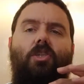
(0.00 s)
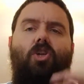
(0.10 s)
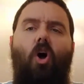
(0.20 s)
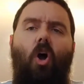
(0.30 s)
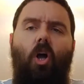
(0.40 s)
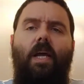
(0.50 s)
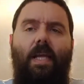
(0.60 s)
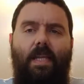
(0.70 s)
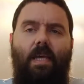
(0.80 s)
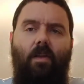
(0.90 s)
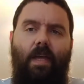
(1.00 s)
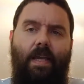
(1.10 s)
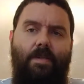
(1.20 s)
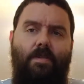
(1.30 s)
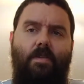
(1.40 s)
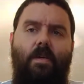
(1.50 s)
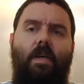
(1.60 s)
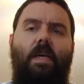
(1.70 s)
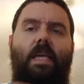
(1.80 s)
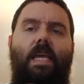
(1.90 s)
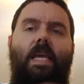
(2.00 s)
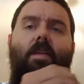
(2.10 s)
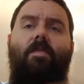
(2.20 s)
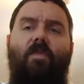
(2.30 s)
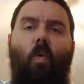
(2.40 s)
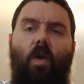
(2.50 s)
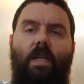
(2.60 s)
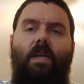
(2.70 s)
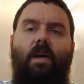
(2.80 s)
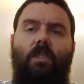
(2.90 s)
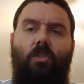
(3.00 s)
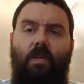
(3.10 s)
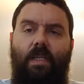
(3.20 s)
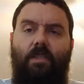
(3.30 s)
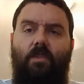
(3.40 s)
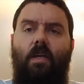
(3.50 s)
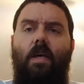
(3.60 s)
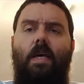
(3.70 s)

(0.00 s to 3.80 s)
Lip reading: targeted killings in foreign countries.